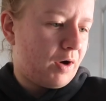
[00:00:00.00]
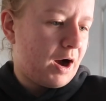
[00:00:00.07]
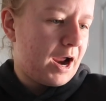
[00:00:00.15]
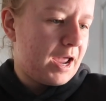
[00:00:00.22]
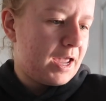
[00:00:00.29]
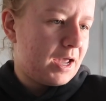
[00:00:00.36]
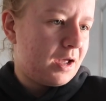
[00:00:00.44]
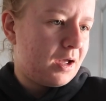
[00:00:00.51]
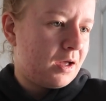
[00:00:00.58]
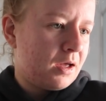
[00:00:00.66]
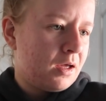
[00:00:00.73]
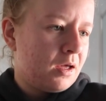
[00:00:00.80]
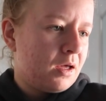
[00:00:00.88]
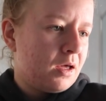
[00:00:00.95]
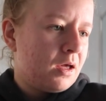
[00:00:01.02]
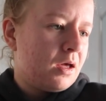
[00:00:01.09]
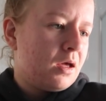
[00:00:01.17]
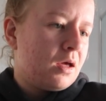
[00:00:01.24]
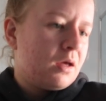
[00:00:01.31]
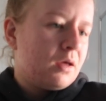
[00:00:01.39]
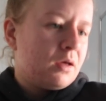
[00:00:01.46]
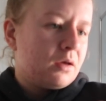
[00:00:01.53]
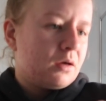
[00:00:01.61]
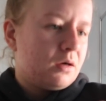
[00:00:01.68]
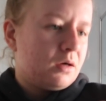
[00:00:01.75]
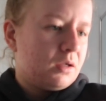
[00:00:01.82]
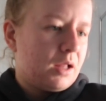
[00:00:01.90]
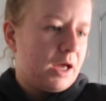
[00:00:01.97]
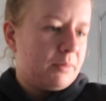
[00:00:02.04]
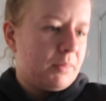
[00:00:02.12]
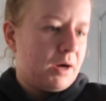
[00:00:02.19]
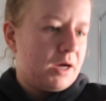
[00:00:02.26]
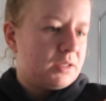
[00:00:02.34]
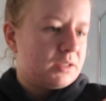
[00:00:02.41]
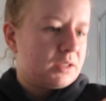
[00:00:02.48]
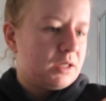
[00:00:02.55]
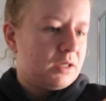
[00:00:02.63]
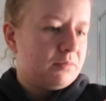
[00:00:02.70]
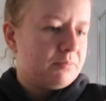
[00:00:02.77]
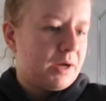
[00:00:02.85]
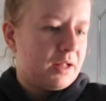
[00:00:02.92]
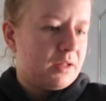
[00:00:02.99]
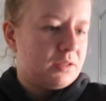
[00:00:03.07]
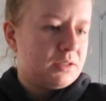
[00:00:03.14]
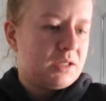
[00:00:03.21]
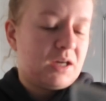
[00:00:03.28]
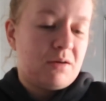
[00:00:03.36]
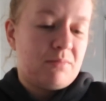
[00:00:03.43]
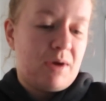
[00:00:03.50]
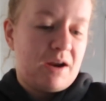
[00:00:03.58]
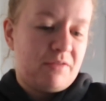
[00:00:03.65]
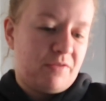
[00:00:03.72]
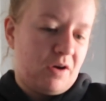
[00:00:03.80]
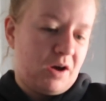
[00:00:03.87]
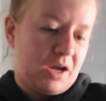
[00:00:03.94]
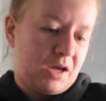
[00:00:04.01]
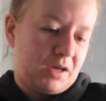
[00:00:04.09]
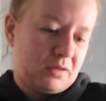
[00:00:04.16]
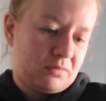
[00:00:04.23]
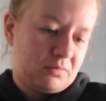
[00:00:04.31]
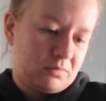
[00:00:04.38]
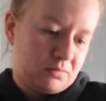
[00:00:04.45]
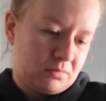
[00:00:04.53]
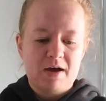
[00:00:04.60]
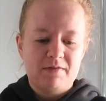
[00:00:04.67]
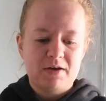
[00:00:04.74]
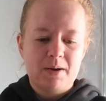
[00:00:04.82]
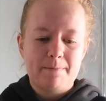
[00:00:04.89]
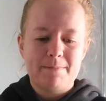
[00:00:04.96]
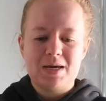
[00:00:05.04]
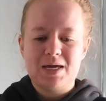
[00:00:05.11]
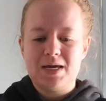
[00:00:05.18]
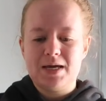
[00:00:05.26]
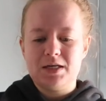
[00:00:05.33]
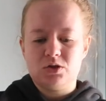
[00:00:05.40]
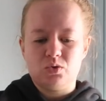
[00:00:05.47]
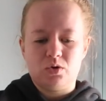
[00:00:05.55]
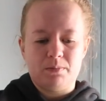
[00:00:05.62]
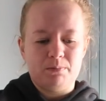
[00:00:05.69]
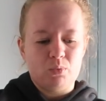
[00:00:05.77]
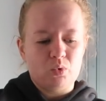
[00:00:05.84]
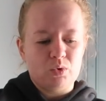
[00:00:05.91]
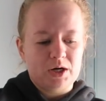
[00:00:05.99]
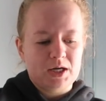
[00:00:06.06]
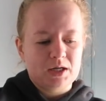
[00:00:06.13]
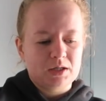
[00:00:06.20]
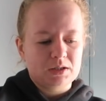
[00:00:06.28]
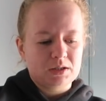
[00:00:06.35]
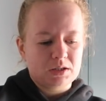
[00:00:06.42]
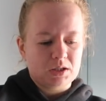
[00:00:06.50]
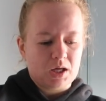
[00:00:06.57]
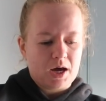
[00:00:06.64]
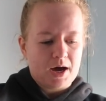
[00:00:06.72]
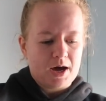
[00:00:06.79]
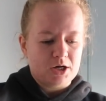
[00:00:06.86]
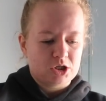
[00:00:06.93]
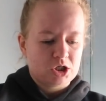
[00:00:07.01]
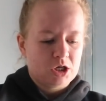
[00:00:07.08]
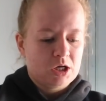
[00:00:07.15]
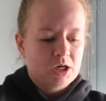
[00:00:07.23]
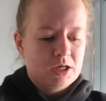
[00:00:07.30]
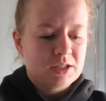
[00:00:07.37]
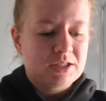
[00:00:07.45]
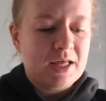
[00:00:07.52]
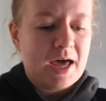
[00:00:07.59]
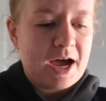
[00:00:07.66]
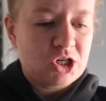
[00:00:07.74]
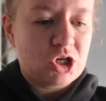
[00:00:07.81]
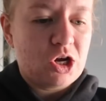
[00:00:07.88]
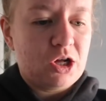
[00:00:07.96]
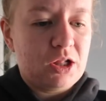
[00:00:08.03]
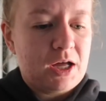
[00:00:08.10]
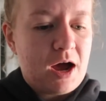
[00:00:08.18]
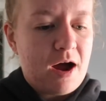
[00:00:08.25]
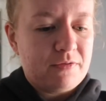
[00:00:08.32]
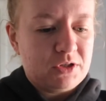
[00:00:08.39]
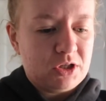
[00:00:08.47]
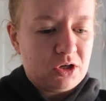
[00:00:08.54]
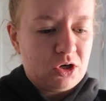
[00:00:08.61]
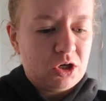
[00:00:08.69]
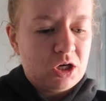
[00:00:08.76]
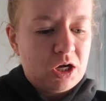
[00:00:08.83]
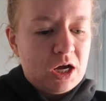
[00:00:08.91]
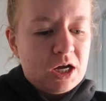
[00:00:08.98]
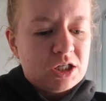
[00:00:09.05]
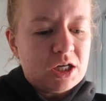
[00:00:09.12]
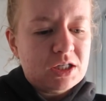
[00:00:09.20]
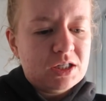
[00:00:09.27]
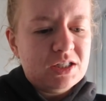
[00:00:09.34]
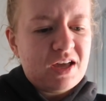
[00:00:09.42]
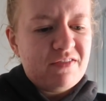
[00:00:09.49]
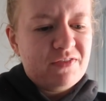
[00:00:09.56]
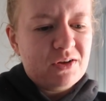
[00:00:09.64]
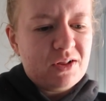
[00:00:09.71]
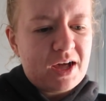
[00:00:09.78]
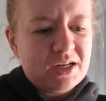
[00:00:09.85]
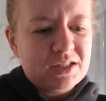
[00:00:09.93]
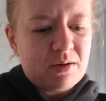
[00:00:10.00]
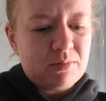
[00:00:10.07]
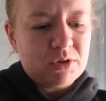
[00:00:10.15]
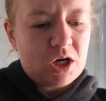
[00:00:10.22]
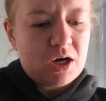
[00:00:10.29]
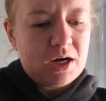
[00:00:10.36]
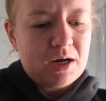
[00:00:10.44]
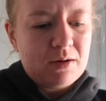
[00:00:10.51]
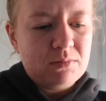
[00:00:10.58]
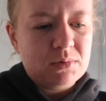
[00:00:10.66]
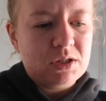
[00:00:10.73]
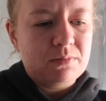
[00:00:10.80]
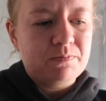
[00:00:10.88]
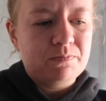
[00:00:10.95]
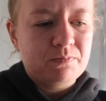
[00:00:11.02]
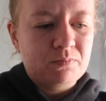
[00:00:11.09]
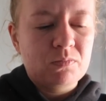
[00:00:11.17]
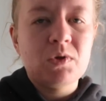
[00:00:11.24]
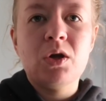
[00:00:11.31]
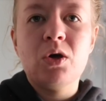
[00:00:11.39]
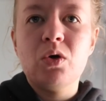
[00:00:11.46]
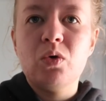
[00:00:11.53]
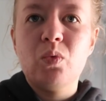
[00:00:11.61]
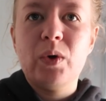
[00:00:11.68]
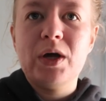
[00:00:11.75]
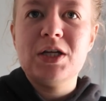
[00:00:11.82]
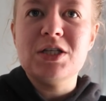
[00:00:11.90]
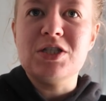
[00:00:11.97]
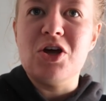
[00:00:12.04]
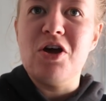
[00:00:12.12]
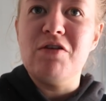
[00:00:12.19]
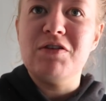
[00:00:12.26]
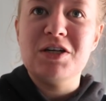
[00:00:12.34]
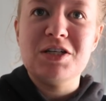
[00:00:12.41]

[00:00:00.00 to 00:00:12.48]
Gray clay mask, skin balancing and mattifying. Having a mini sort of morning slash early afternoon, just because I feel like sometimes we deserve